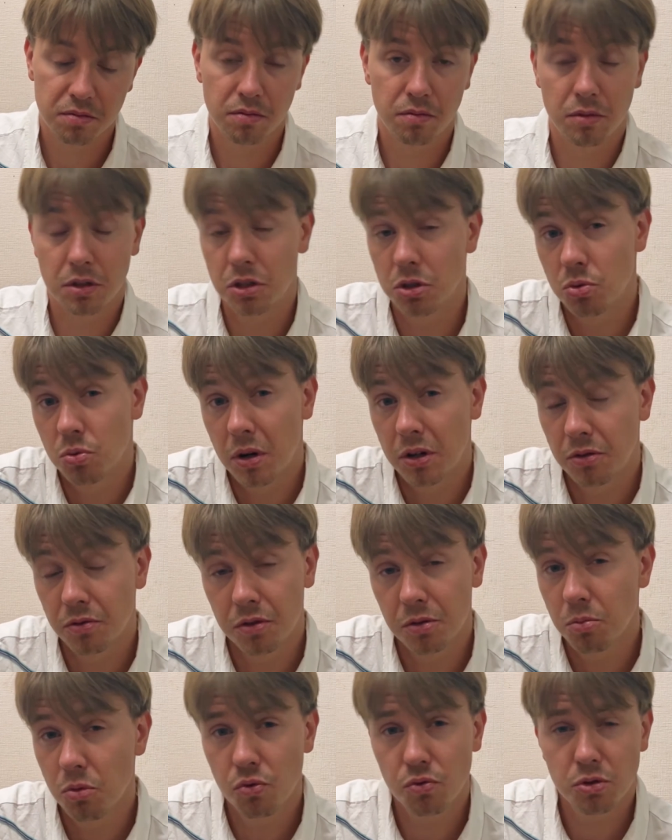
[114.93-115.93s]
This is one of
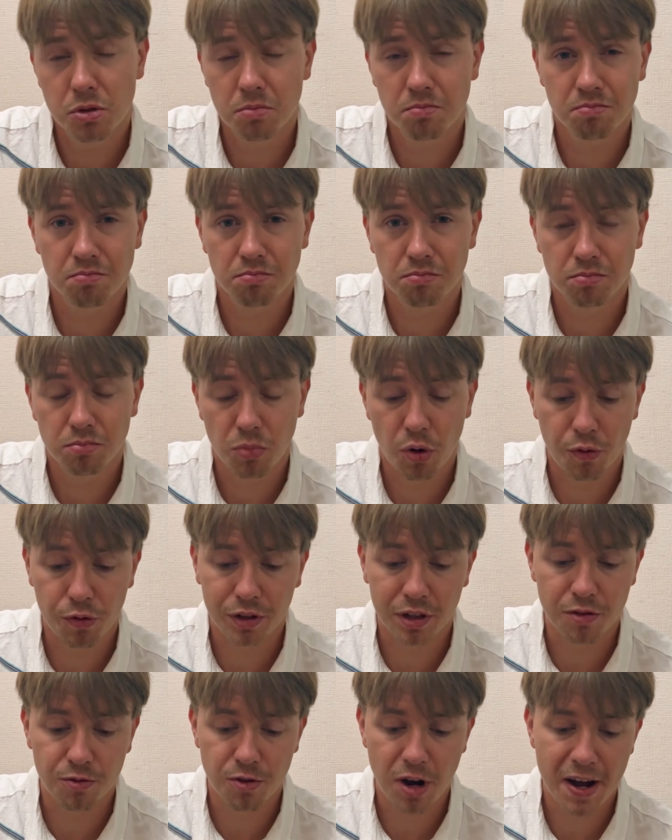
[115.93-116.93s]
the moves,
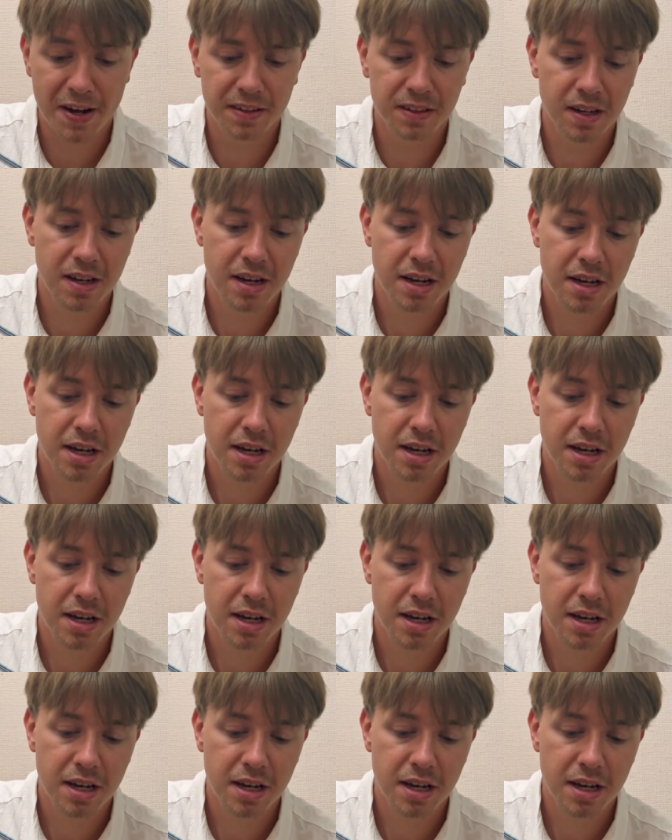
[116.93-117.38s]
perfectly fine.